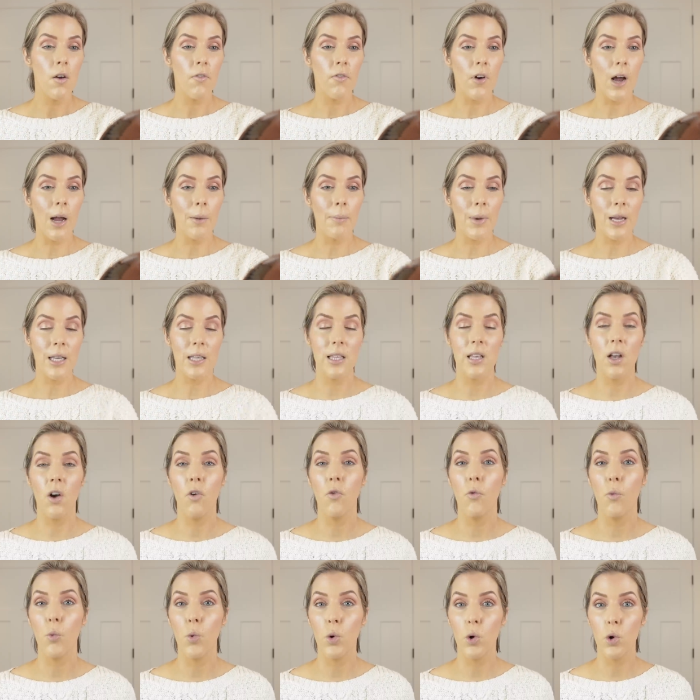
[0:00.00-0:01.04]
find
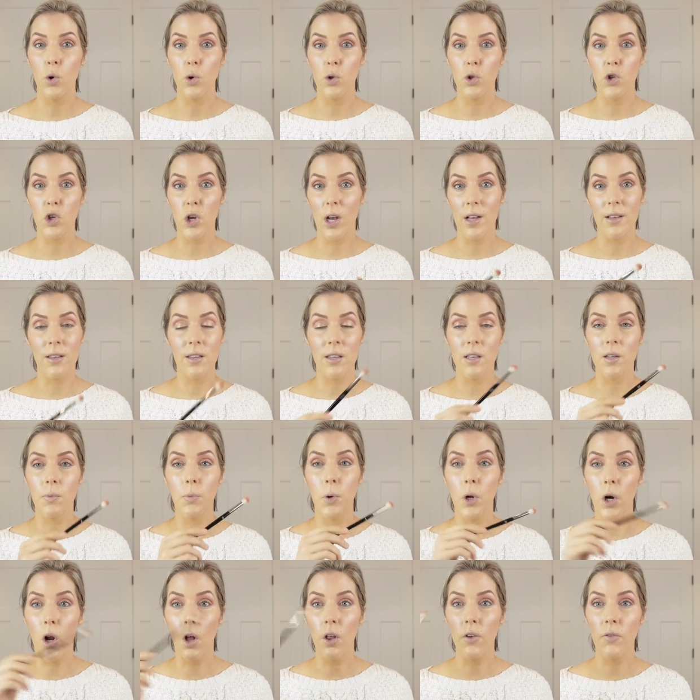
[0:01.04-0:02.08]
myself will just
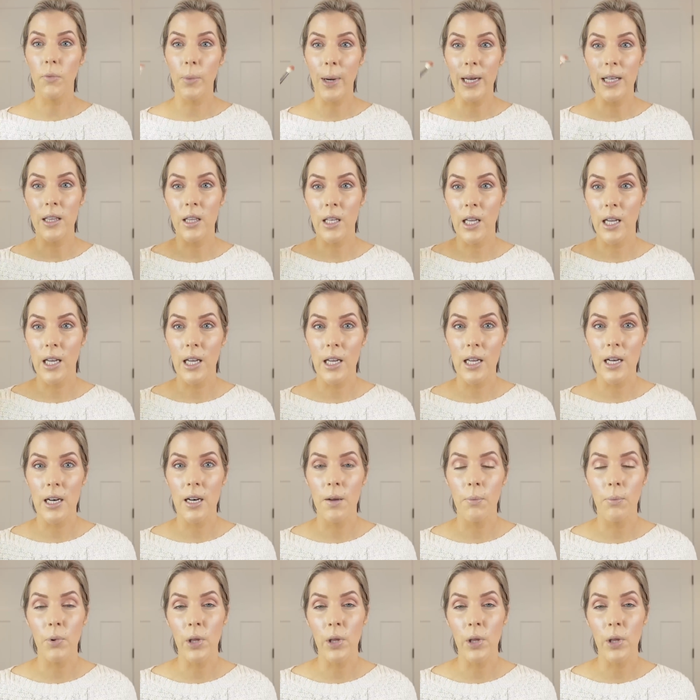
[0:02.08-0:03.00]
put all over my lid,